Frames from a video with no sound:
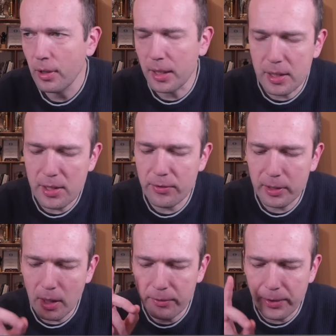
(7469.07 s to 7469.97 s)
and this is
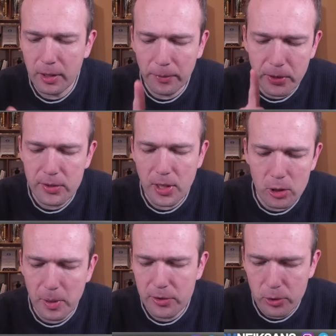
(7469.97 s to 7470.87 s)
what I very often say
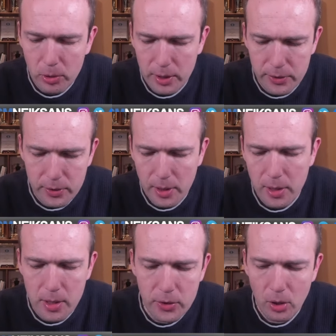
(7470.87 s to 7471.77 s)
to my students,
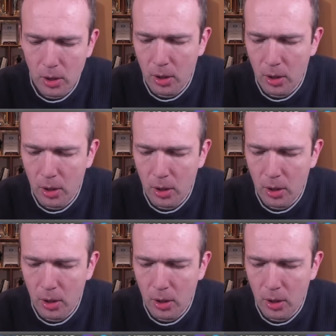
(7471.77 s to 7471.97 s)
is